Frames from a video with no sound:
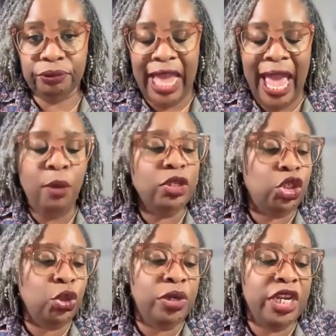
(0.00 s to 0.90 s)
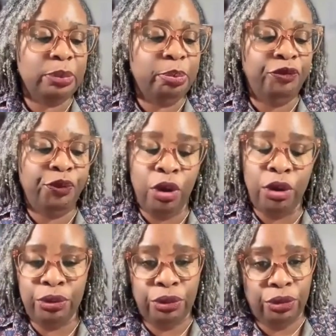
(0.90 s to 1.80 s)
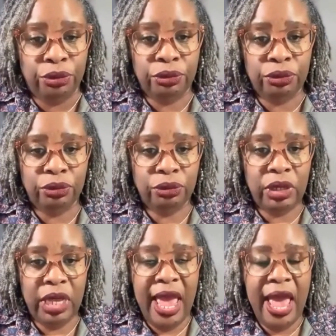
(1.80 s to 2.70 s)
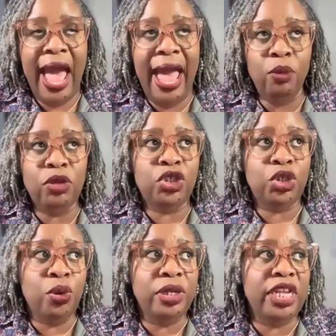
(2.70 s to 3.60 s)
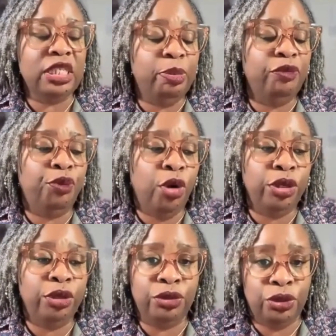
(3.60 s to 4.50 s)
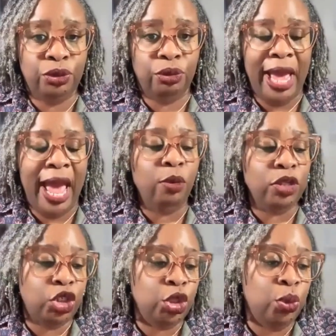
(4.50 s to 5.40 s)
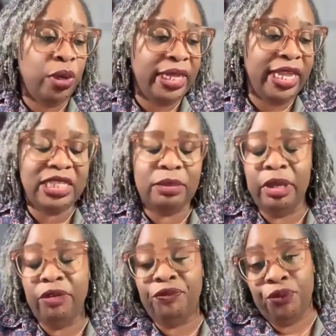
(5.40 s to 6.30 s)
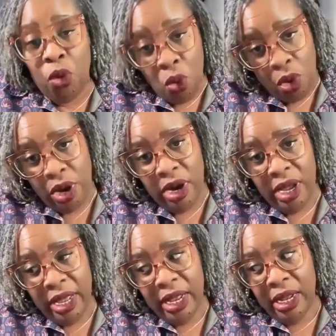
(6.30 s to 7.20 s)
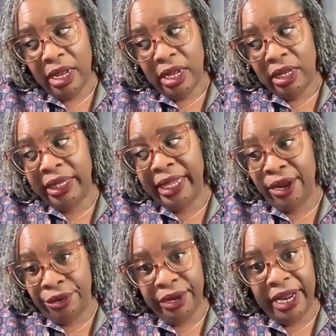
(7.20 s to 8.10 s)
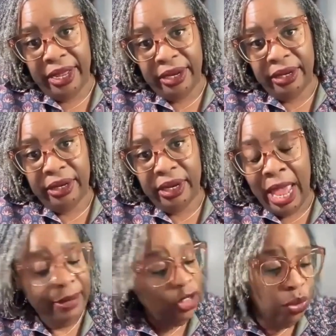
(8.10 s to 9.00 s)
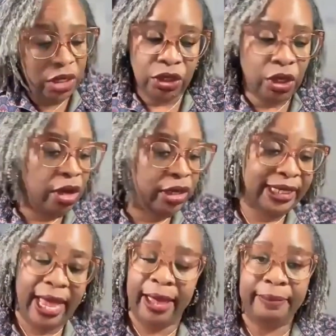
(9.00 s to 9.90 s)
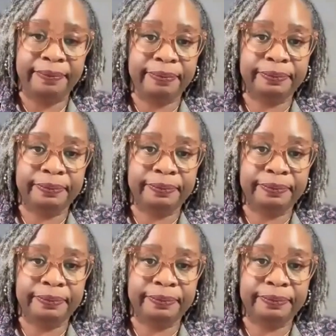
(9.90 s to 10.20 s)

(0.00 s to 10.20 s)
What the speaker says: I was doing this before Google. I was doing this before YouTube. I was doing this before the internet. I've been doing this a long time.